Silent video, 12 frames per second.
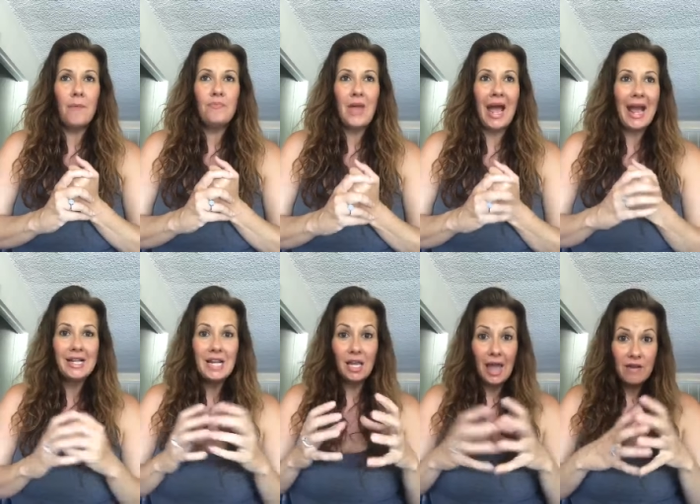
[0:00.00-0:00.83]
I
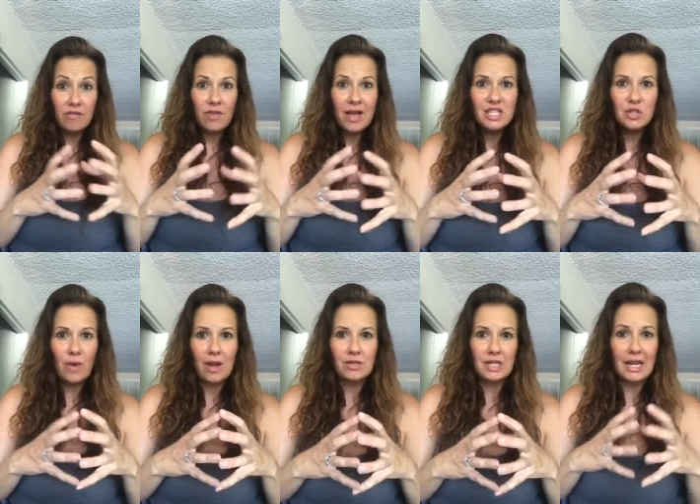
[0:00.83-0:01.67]
had a lot of thoughts
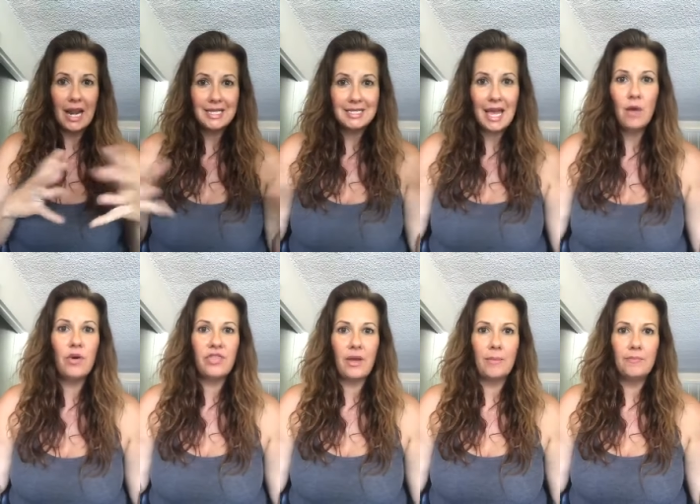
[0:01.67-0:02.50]
around it, and I sat
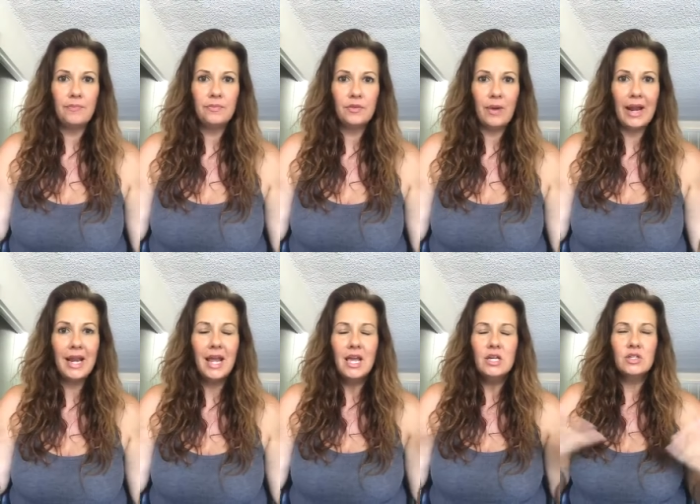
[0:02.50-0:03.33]
with them,
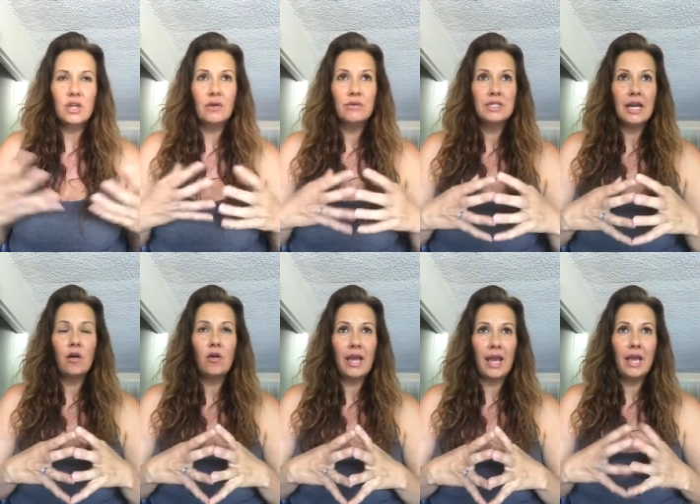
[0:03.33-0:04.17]
right? So I was like,
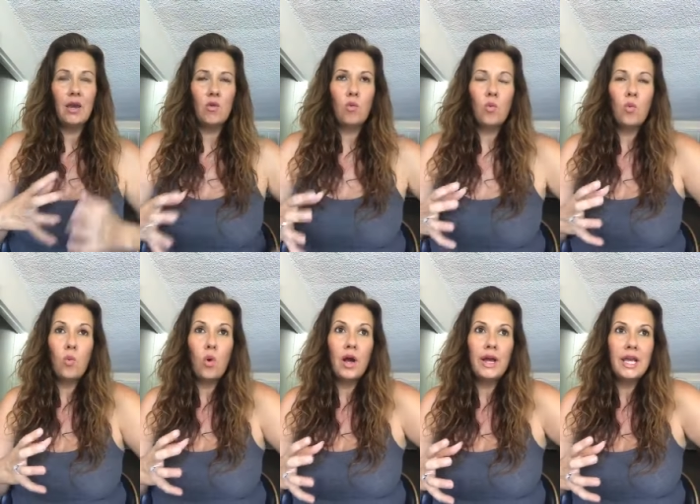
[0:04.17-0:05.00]
okay,
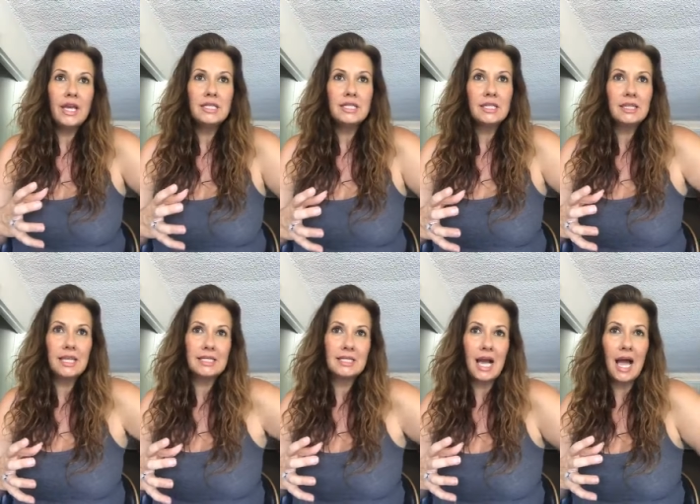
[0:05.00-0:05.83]
what is it
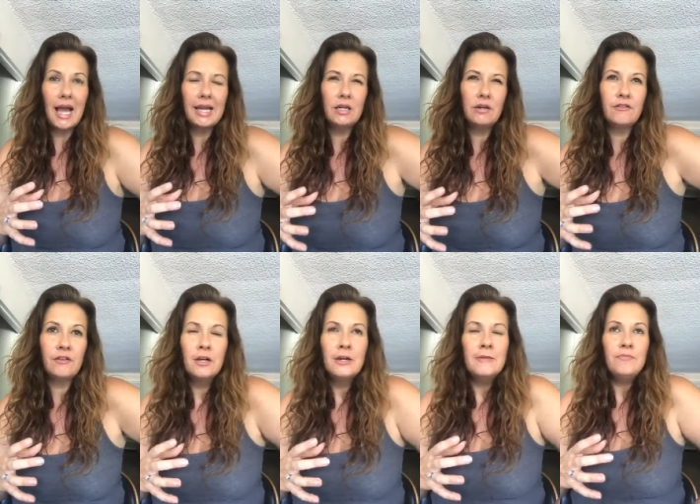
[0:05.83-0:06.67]
that's kind of
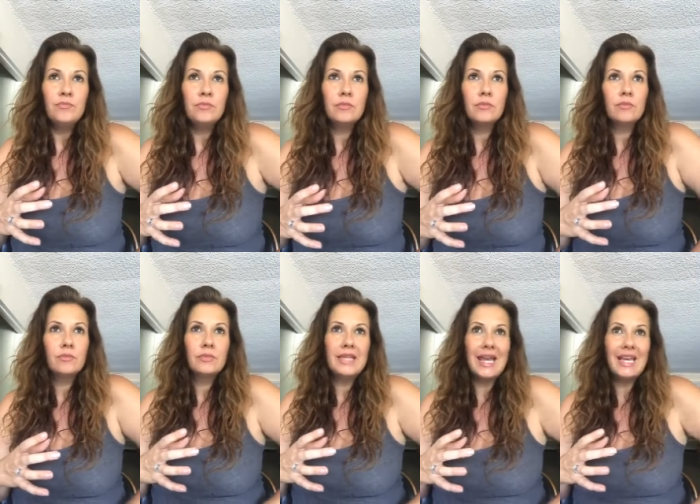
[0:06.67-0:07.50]

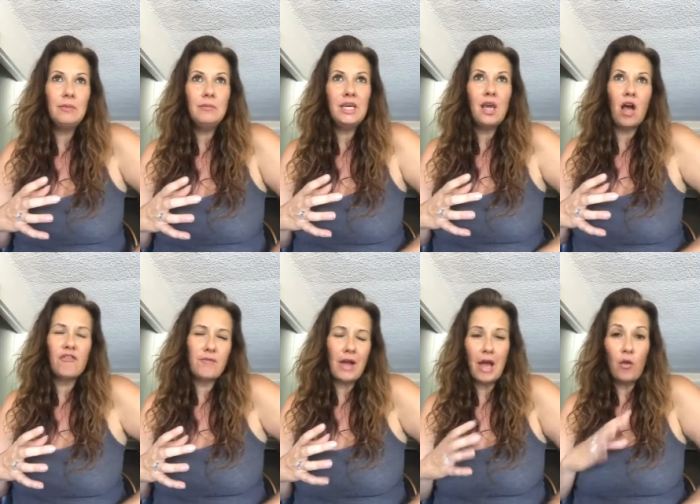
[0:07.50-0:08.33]
taking me
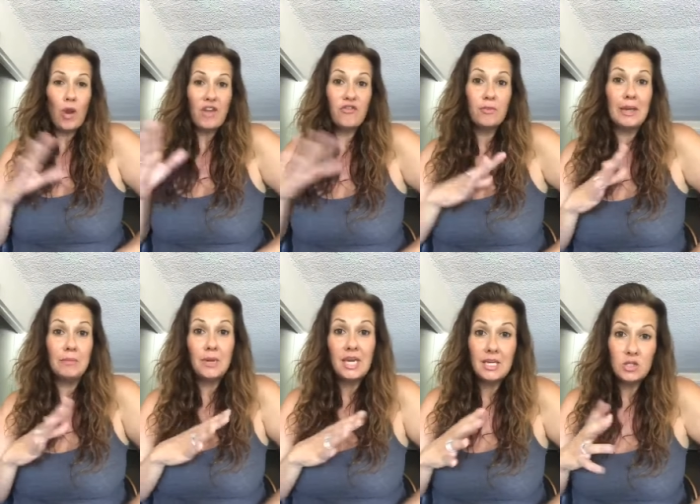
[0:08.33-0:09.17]
off away from my
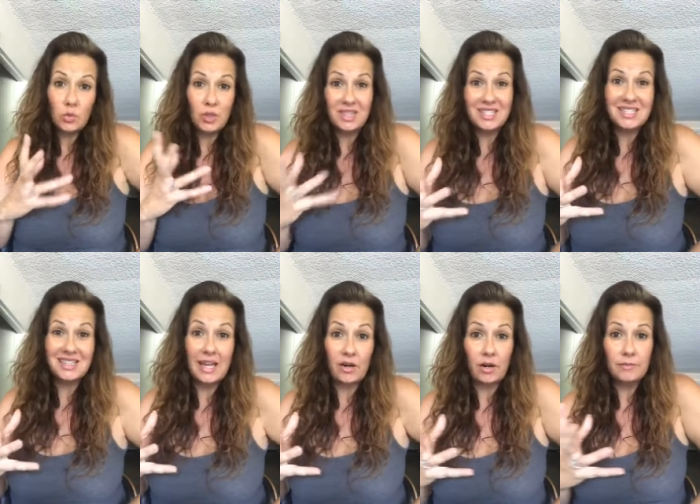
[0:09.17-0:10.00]
peace with this
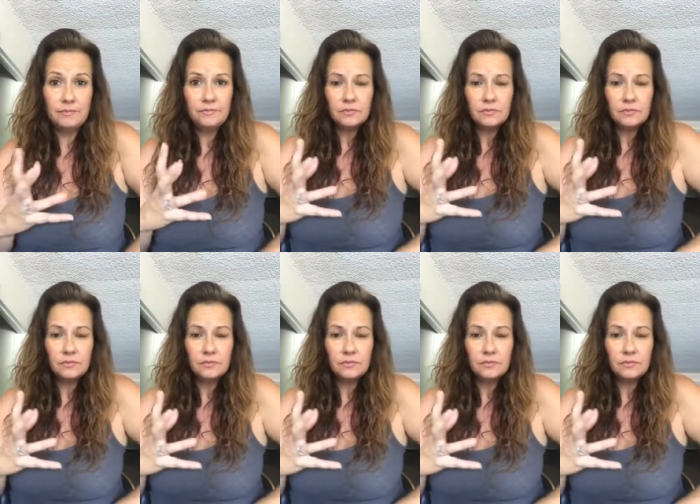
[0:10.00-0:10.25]
letter?